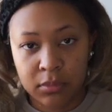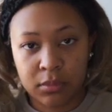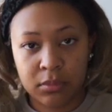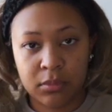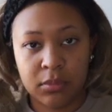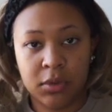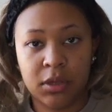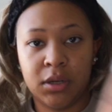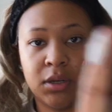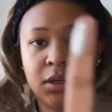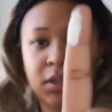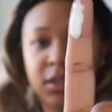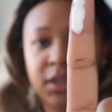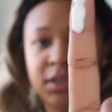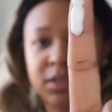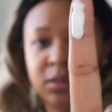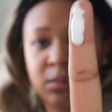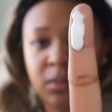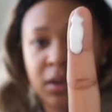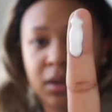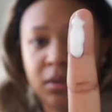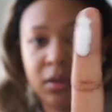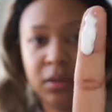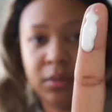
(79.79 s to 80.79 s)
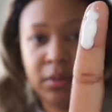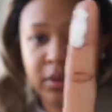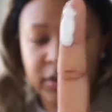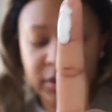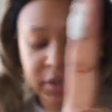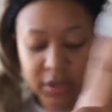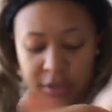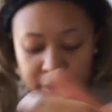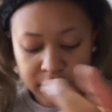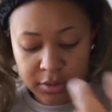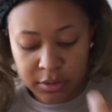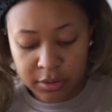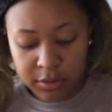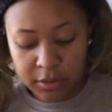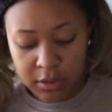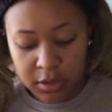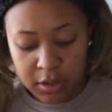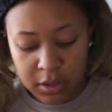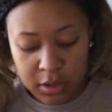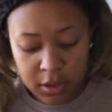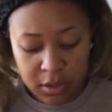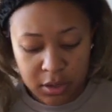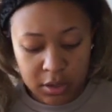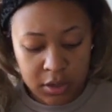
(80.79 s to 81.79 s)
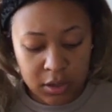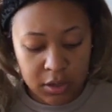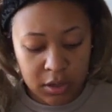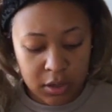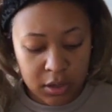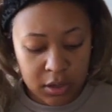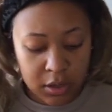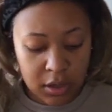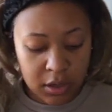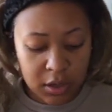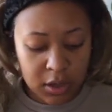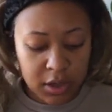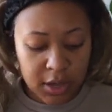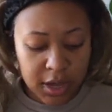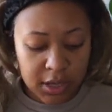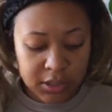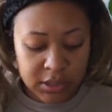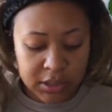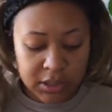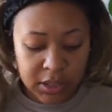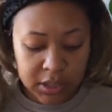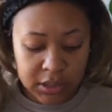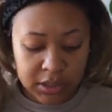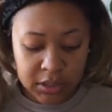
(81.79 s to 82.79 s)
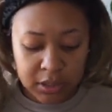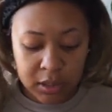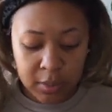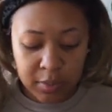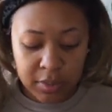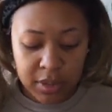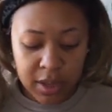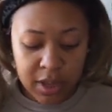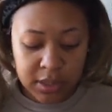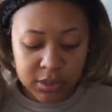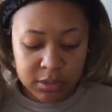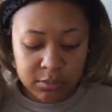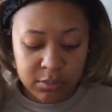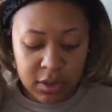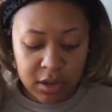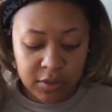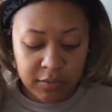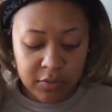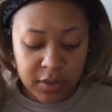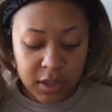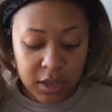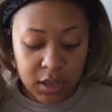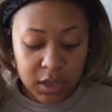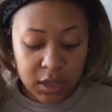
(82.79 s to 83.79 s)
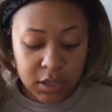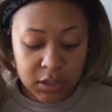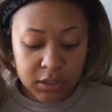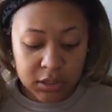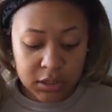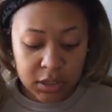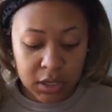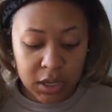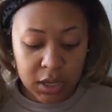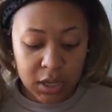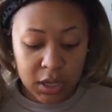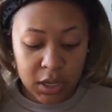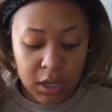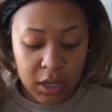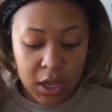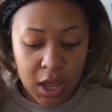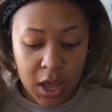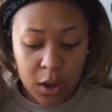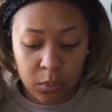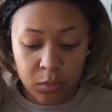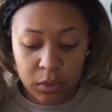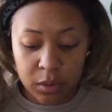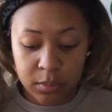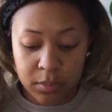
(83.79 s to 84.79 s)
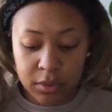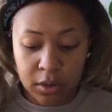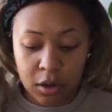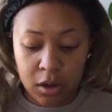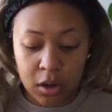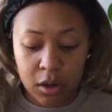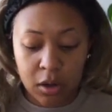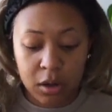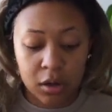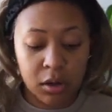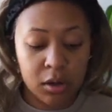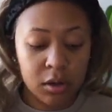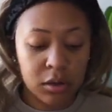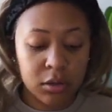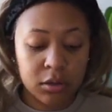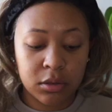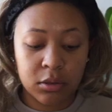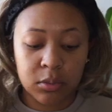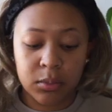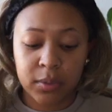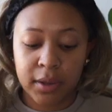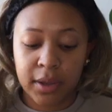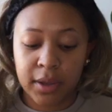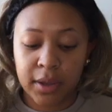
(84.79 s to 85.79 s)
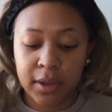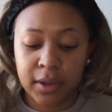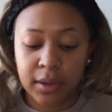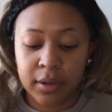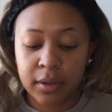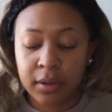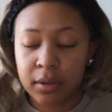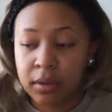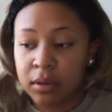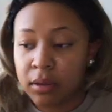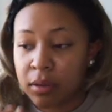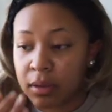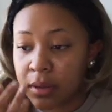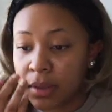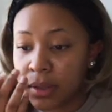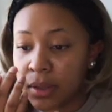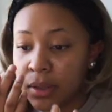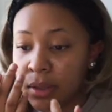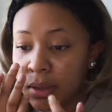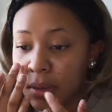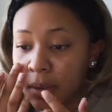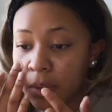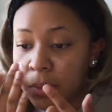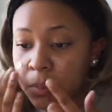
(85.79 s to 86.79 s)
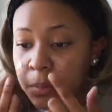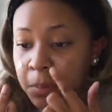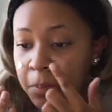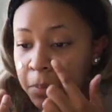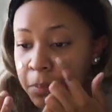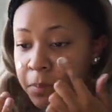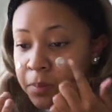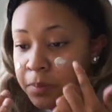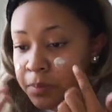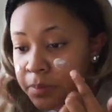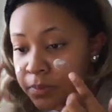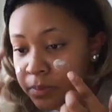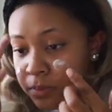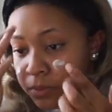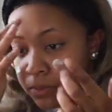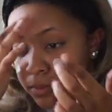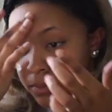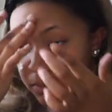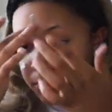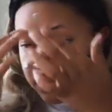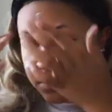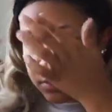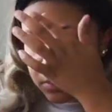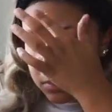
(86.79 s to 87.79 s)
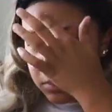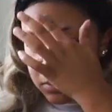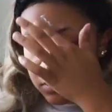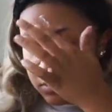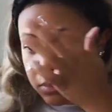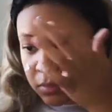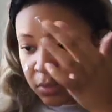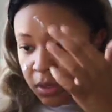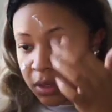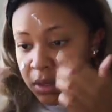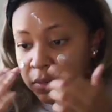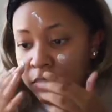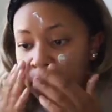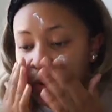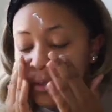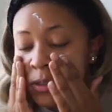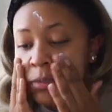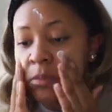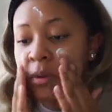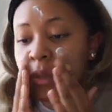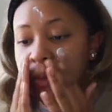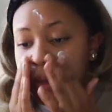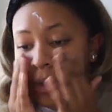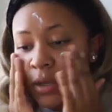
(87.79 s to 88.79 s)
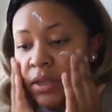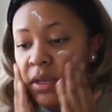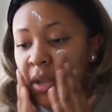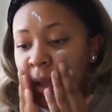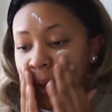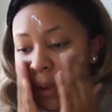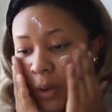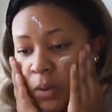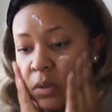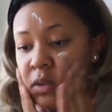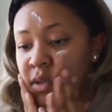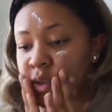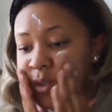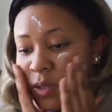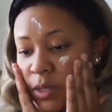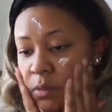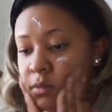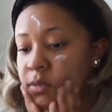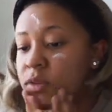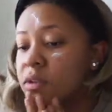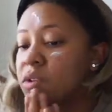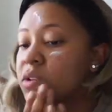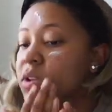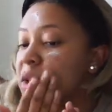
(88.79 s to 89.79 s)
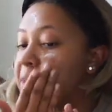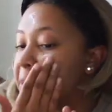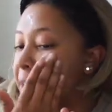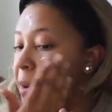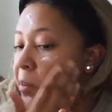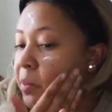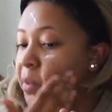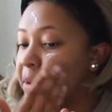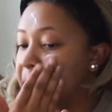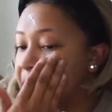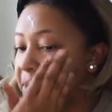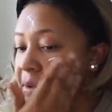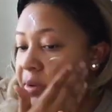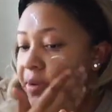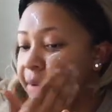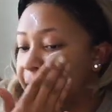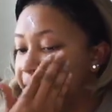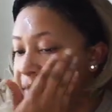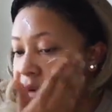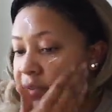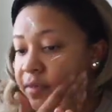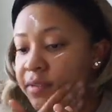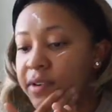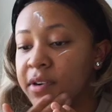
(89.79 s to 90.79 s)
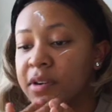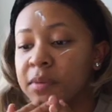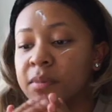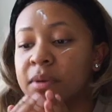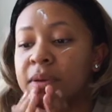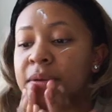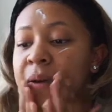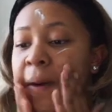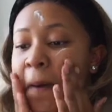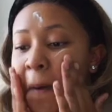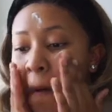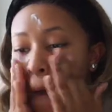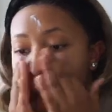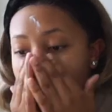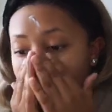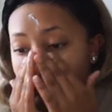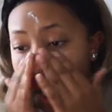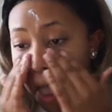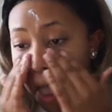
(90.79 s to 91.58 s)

That's about it right there. And I just like to apply it to my face, and I rub it all the way in. And if you see me looking down, it's because I'm looking at my mirror right in front of me, y'all.